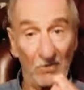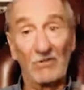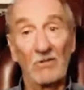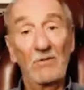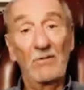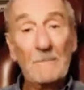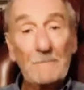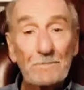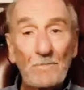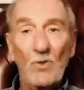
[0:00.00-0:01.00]
guru,
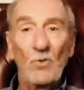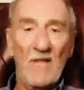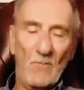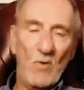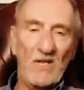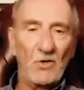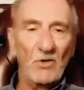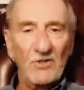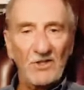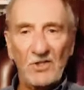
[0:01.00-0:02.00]
who then went
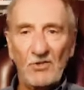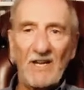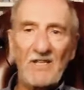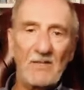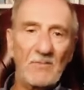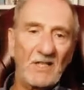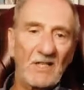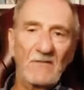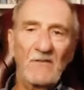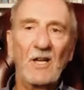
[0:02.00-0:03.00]
on to disgrace
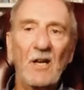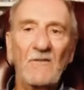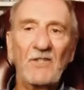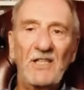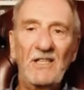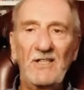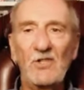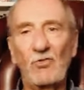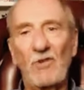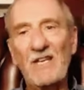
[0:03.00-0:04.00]
himself. And after he
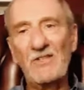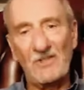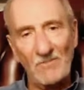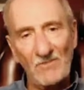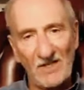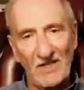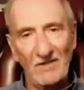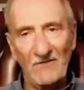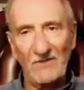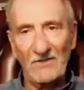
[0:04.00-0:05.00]
disgraced
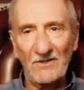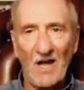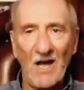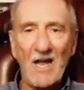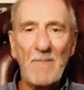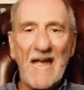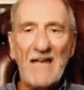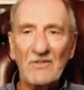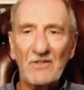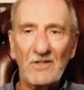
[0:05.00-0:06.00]
himself and I
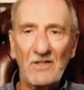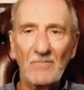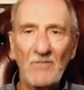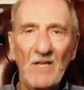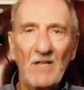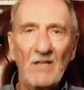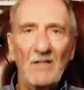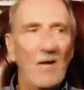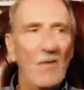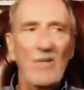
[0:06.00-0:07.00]
abandoned him,
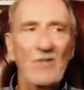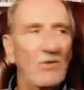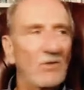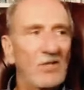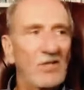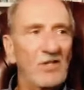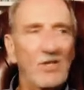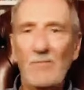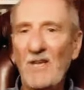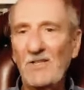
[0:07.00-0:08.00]
I went on
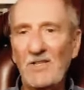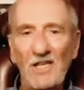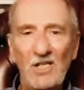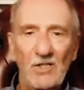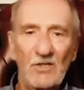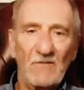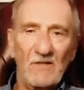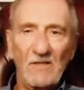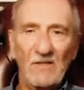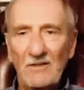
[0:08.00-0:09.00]
teaching meditation
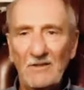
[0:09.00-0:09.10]
for